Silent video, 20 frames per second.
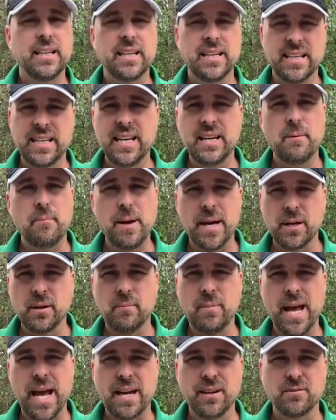get a better
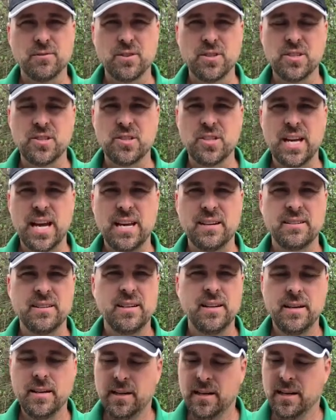paddle just yet.
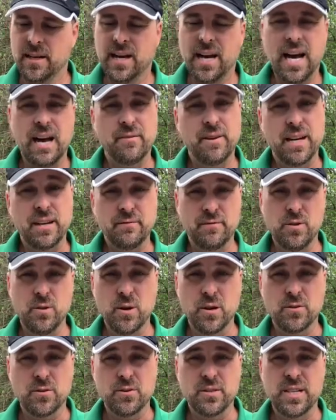I've got a few
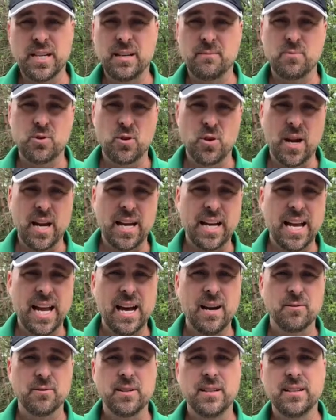others that I'm trying
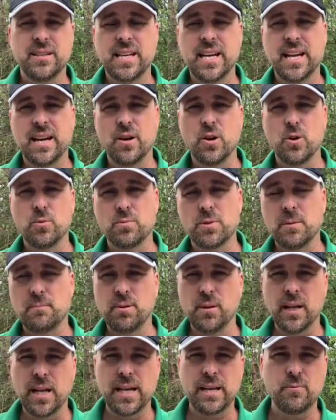out that I hope to
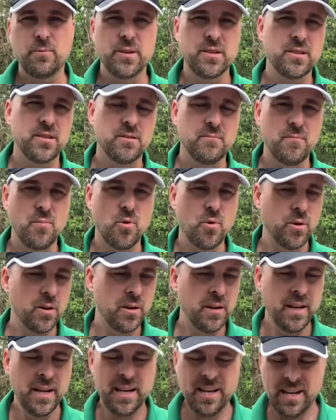play with some
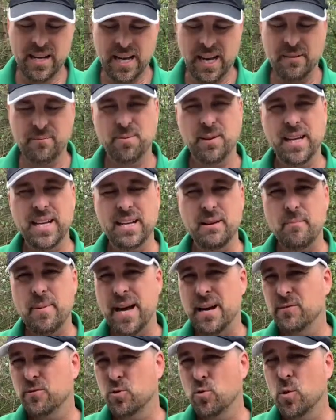more. I've played
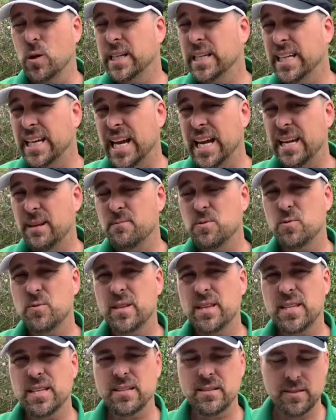about 20 games
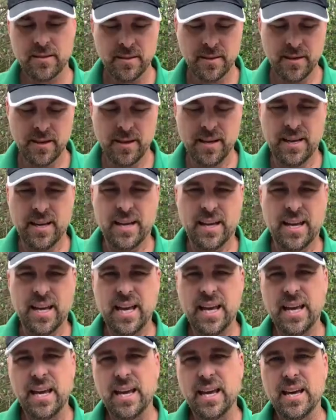with this,
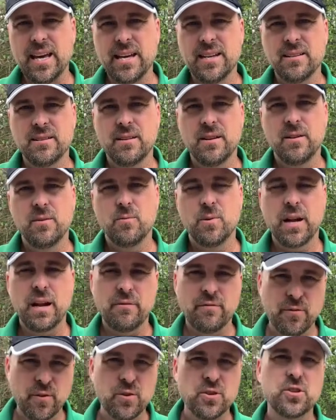and when I
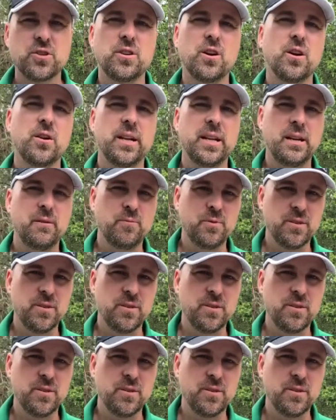first started,